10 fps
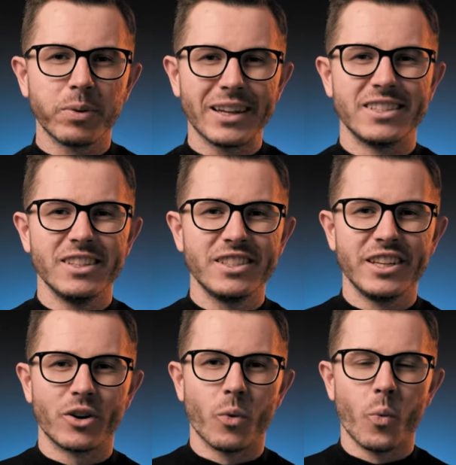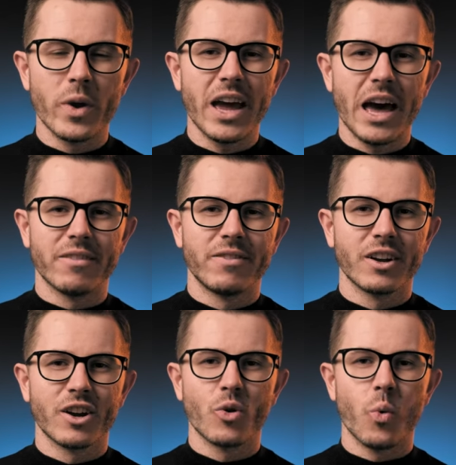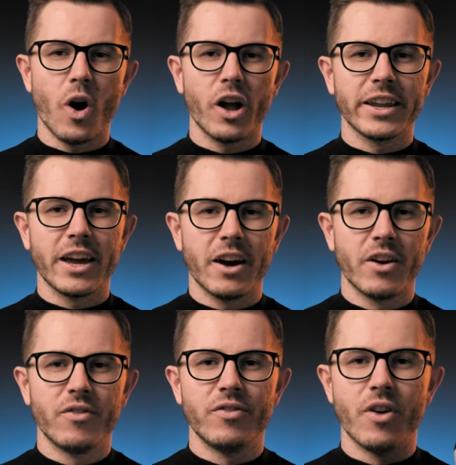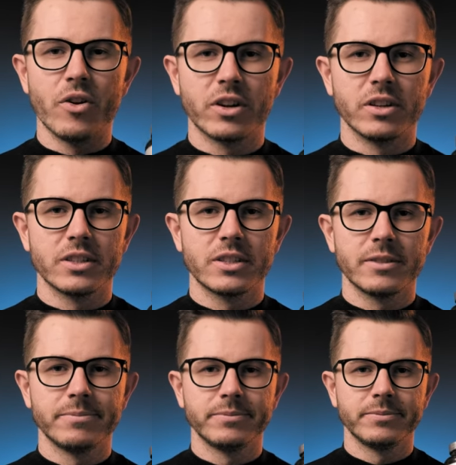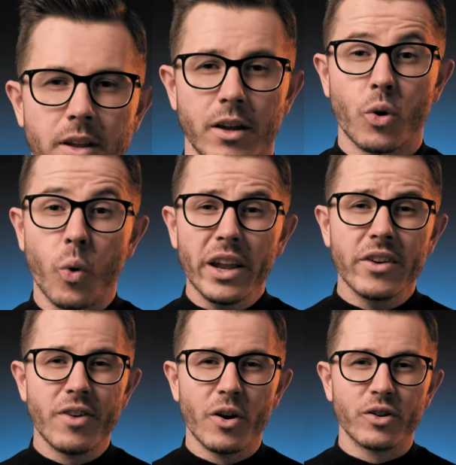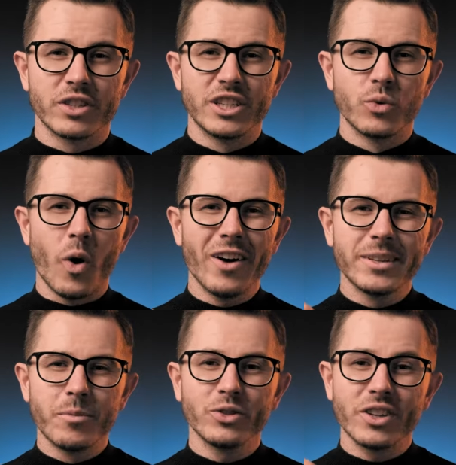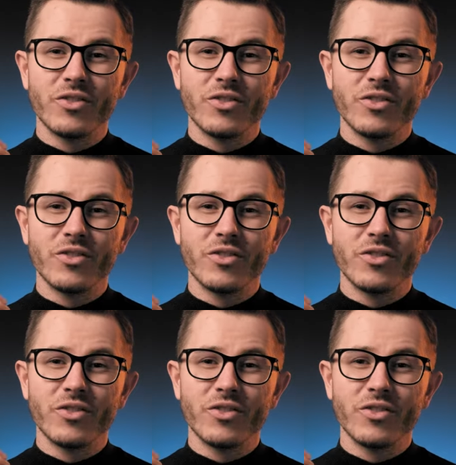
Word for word: place this year, we have Qualia Focus. Qualia Focus is one of the most